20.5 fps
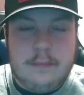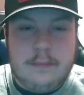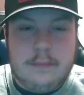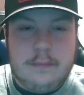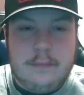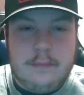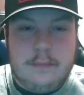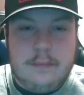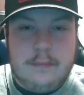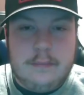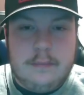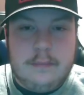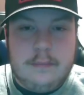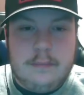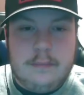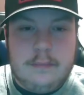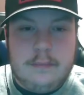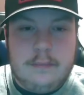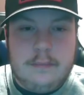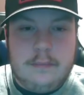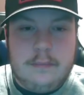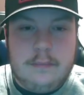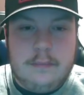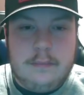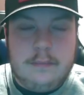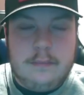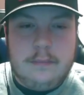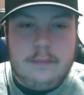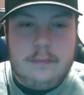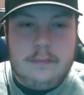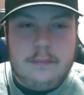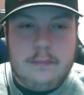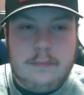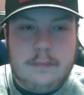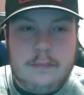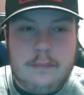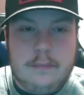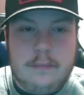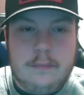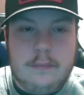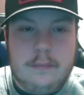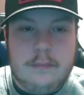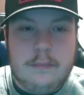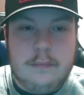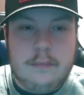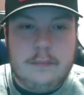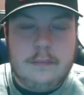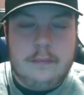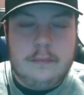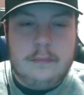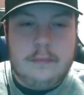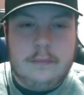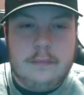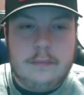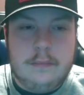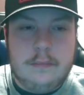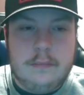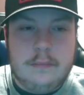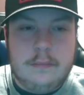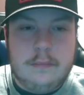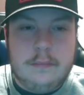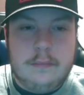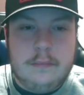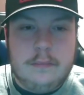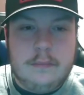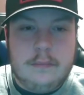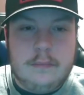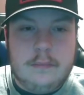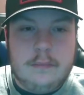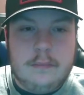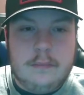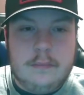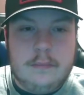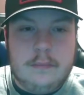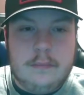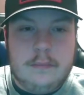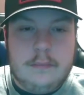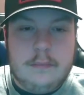(not speaking)